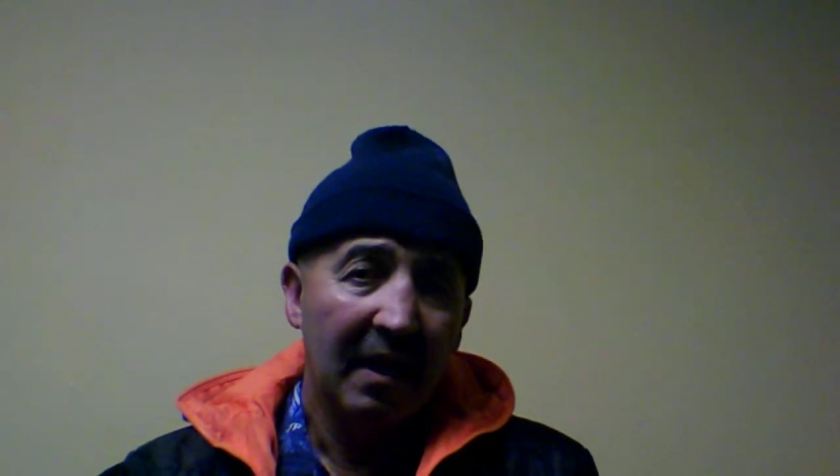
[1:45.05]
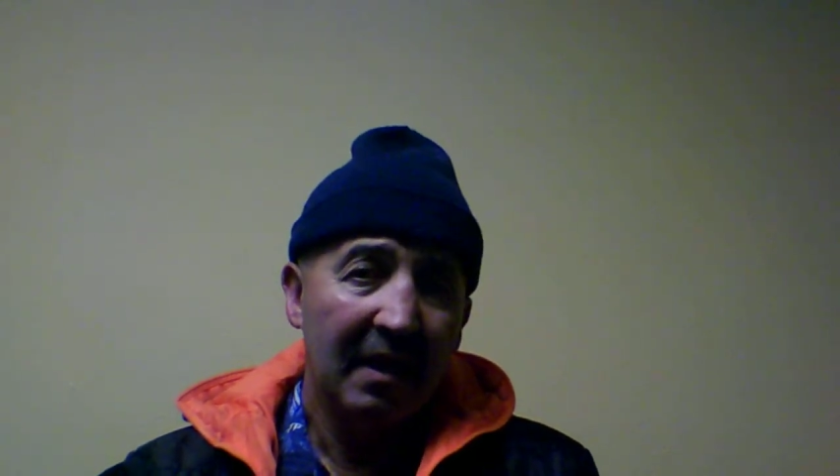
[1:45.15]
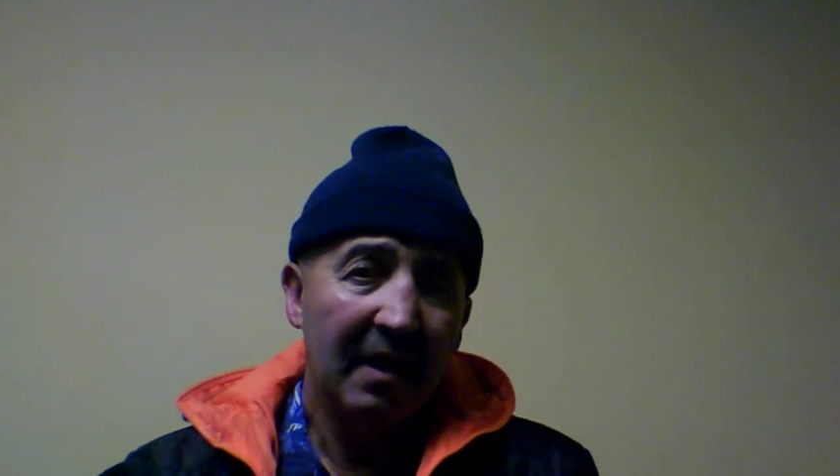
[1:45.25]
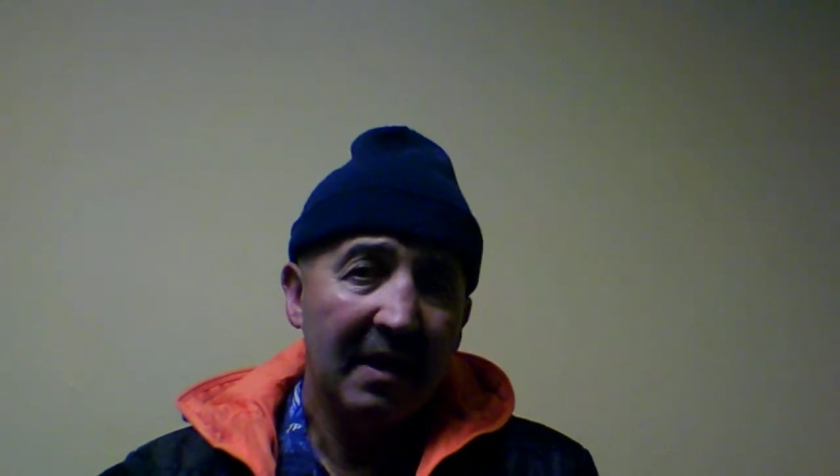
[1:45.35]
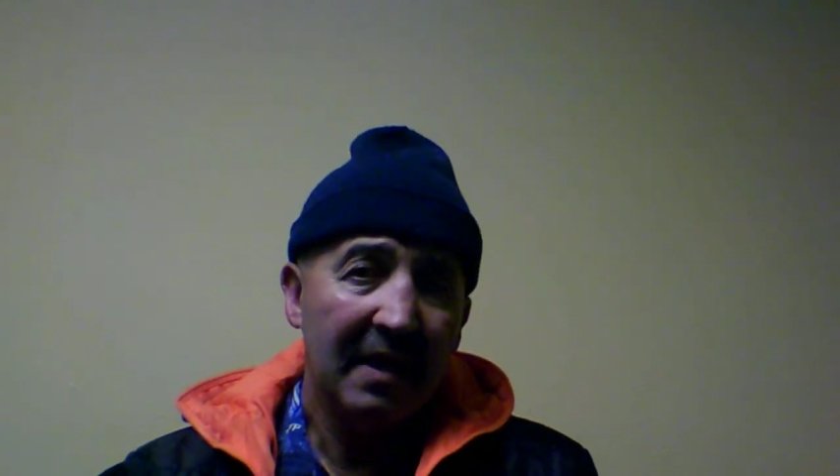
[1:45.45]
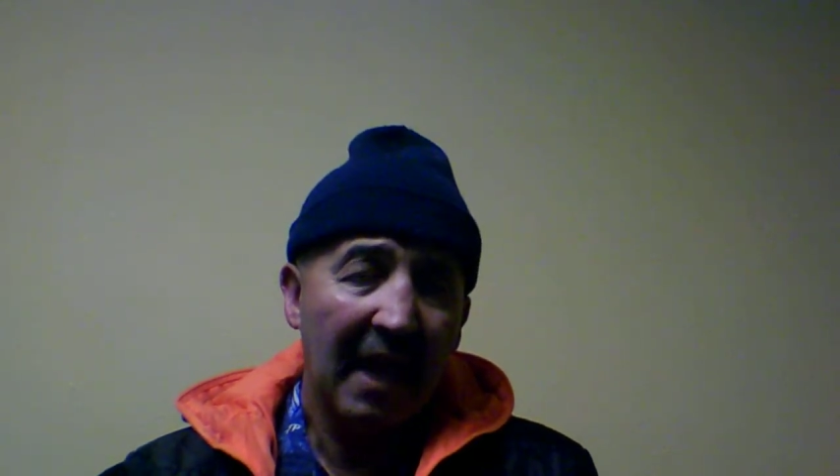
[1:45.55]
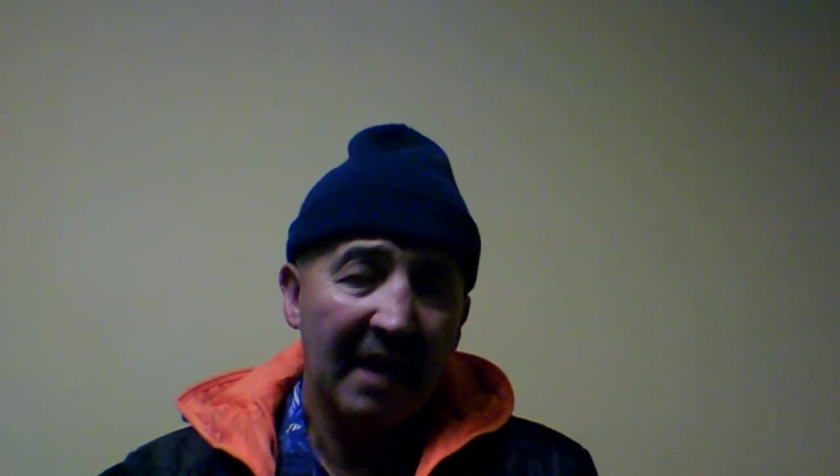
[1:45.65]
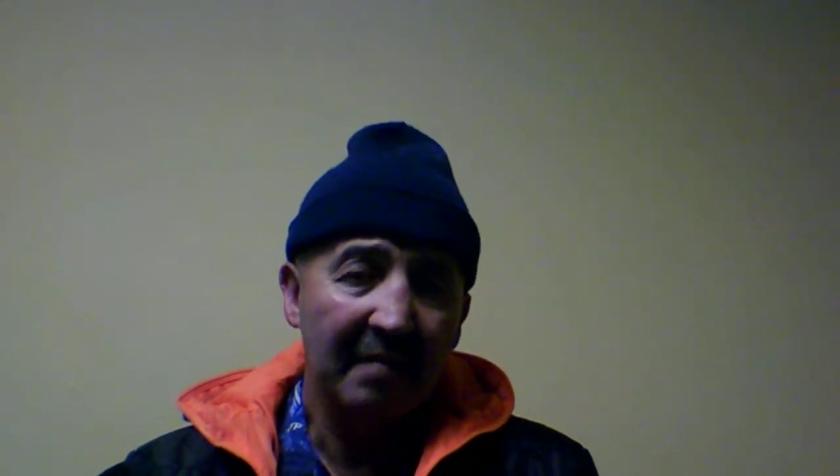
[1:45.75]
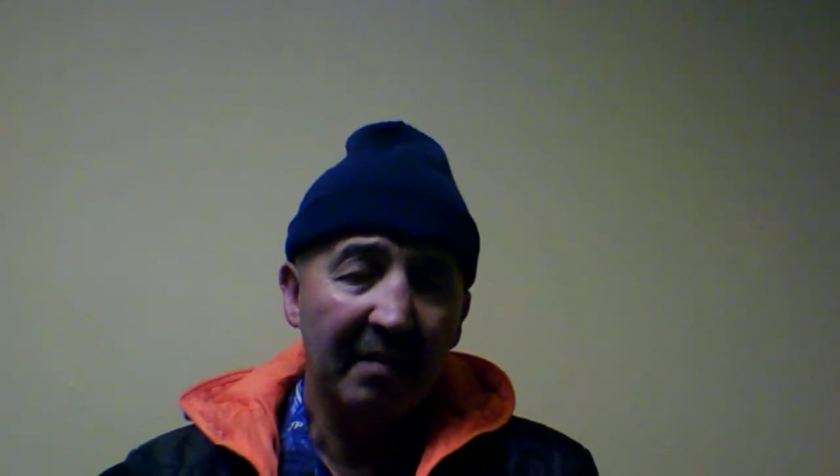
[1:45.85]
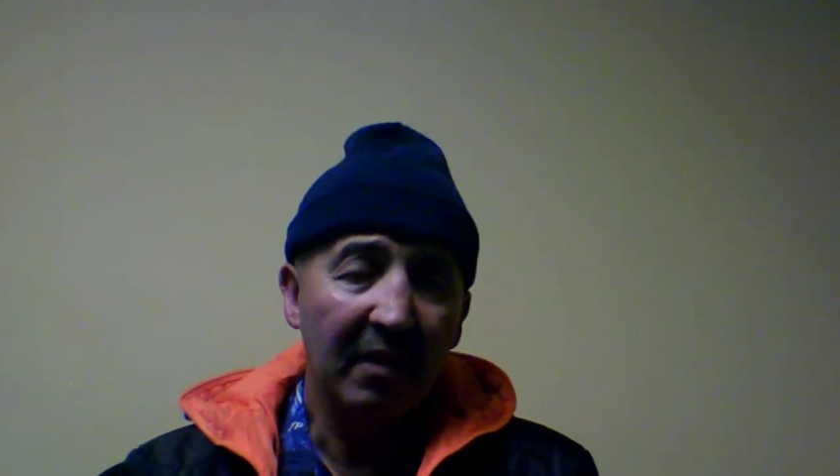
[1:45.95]
this has
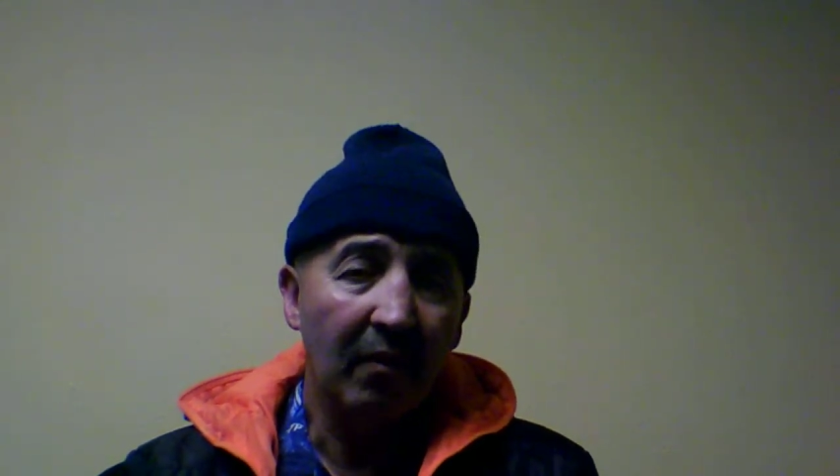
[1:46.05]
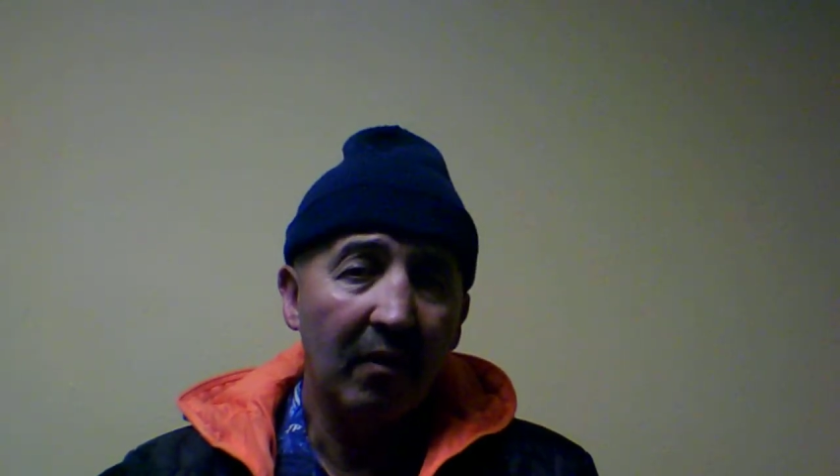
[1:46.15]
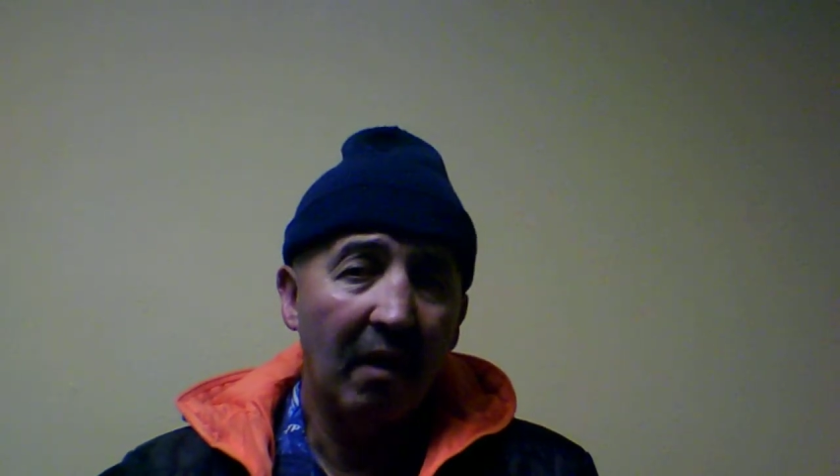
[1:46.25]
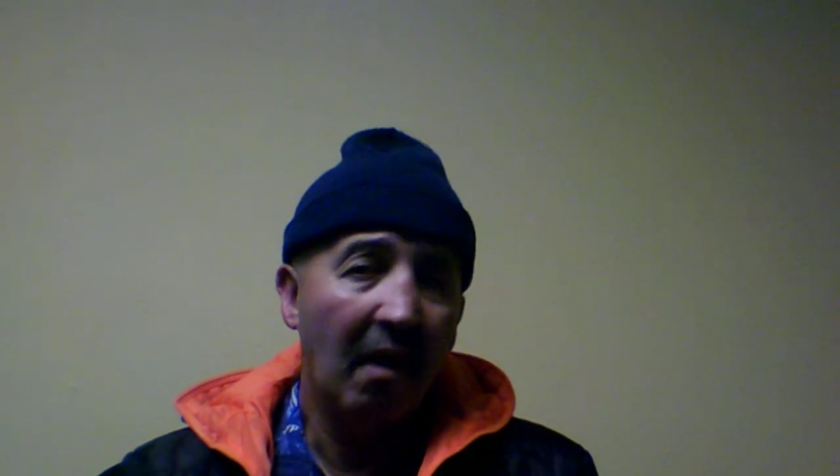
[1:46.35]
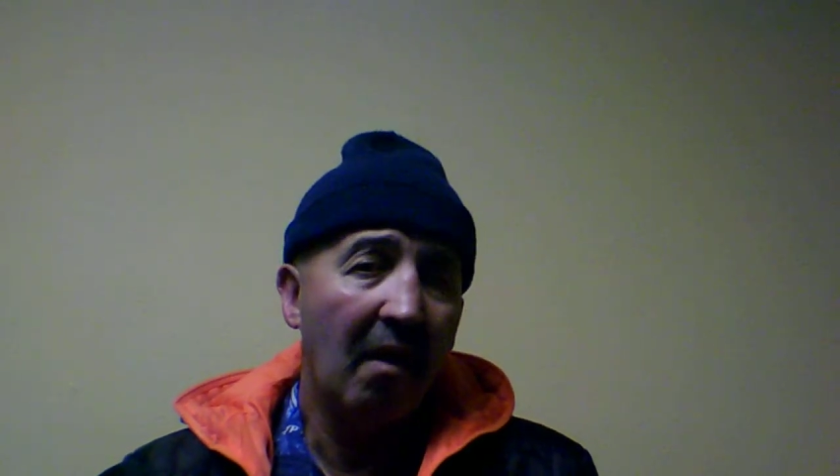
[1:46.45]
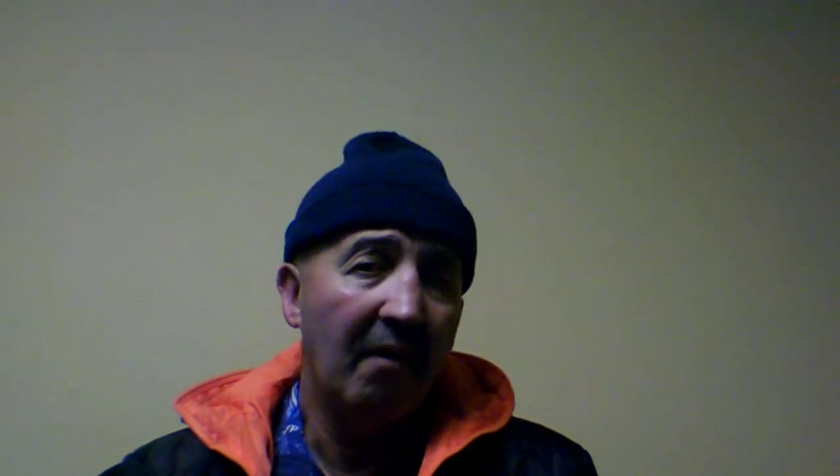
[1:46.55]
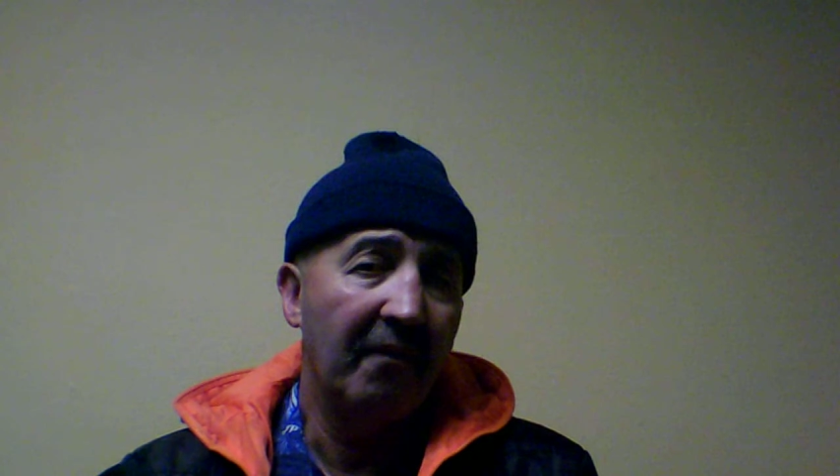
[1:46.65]
been going on